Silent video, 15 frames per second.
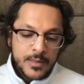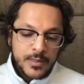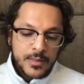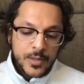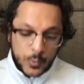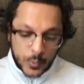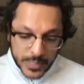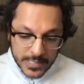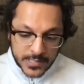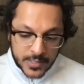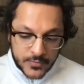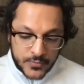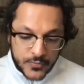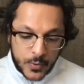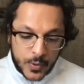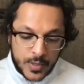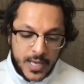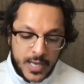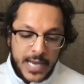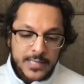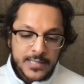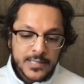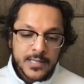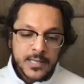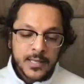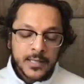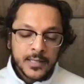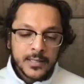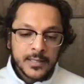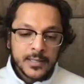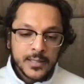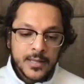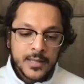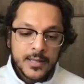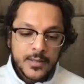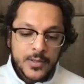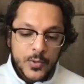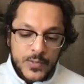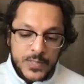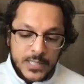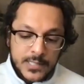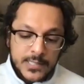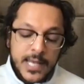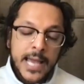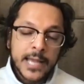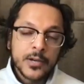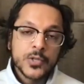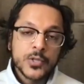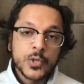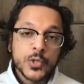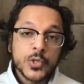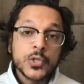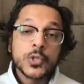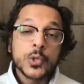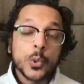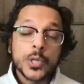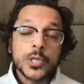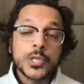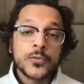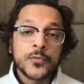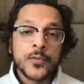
The reason for that, those desires are sourced